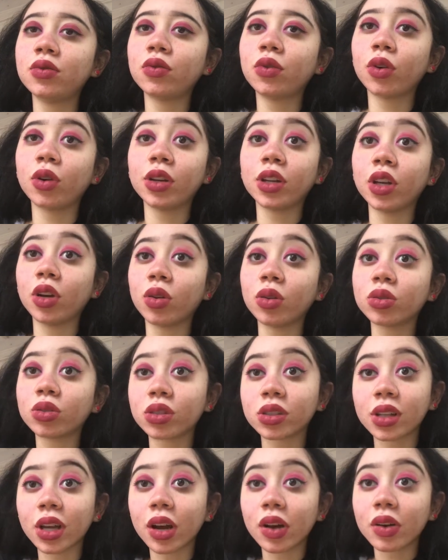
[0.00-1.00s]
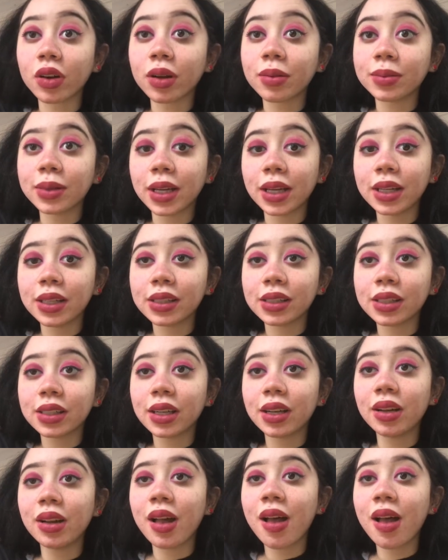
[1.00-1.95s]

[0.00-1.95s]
ultrasound update,